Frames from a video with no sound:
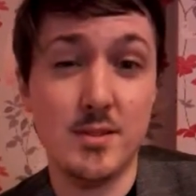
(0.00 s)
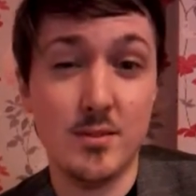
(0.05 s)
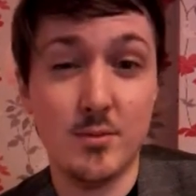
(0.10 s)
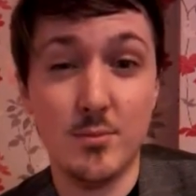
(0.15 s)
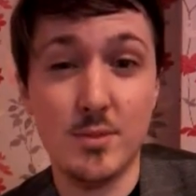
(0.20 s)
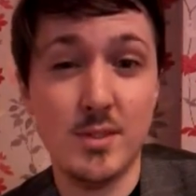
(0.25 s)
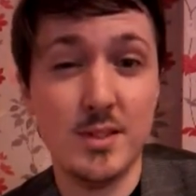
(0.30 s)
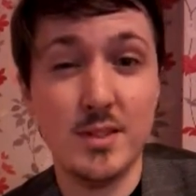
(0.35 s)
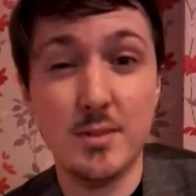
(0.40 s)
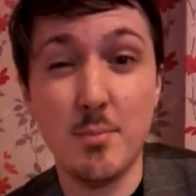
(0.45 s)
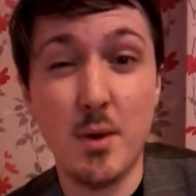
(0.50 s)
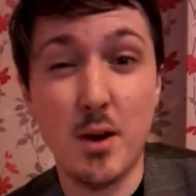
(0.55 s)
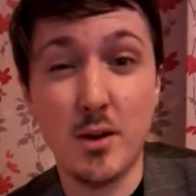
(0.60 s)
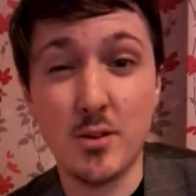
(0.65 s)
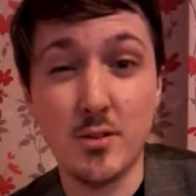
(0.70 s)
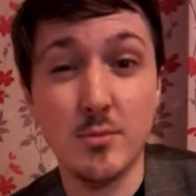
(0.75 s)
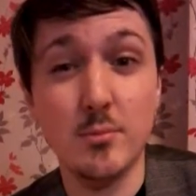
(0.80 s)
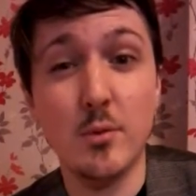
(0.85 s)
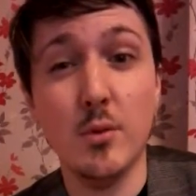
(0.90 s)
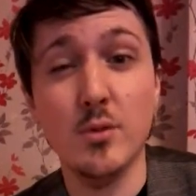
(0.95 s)
almost says
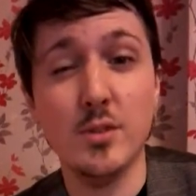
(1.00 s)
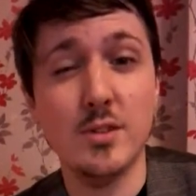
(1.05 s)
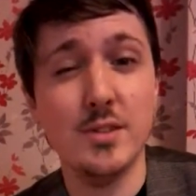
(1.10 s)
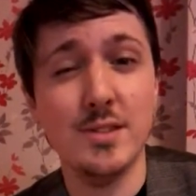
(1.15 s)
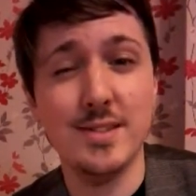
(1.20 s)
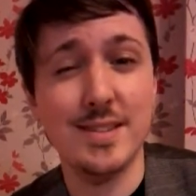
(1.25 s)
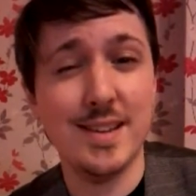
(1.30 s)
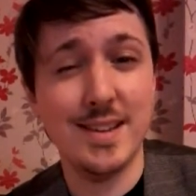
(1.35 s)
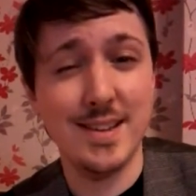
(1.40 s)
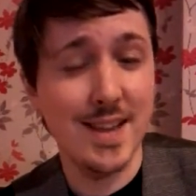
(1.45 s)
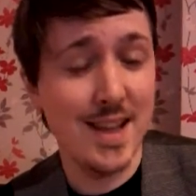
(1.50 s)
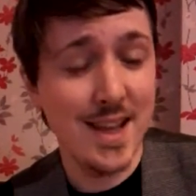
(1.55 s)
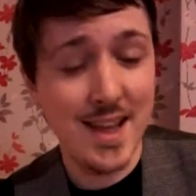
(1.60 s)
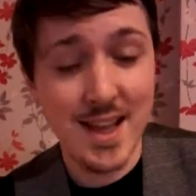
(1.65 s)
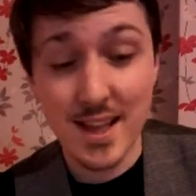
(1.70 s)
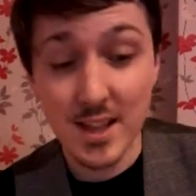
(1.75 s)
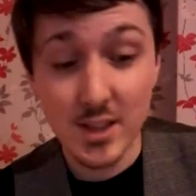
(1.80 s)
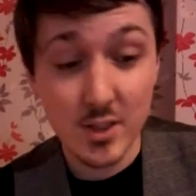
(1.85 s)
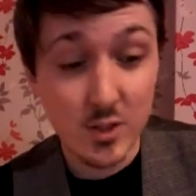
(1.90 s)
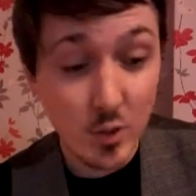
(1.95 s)
Marks and Morrison's, then
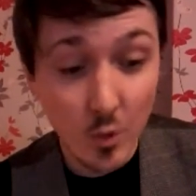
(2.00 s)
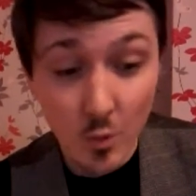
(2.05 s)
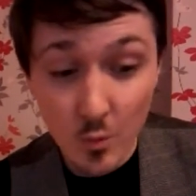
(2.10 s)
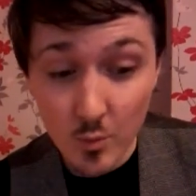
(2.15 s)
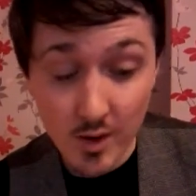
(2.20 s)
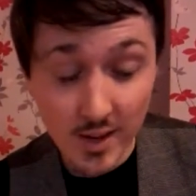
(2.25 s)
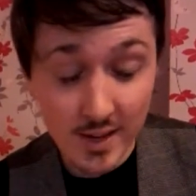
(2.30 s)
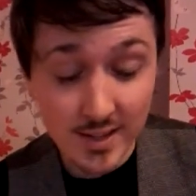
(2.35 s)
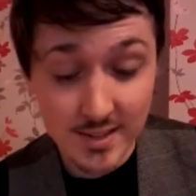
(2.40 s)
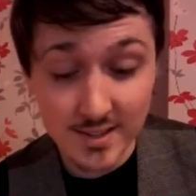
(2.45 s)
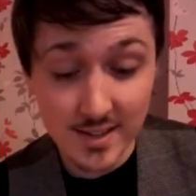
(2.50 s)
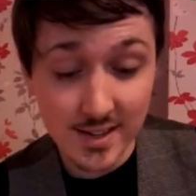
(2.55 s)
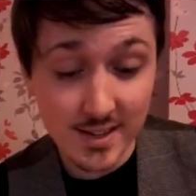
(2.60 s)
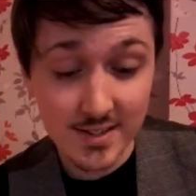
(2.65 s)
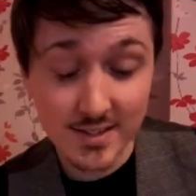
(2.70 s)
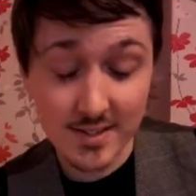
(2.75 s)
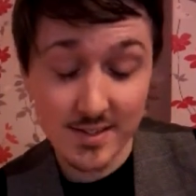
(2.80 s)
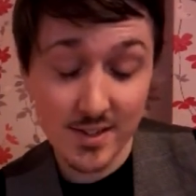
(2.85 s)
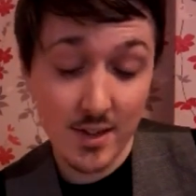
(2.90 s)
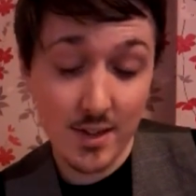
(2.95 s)
don't
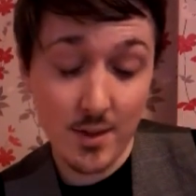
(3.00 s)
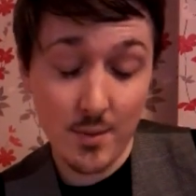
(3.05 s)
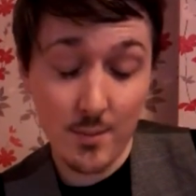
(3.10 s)
exist.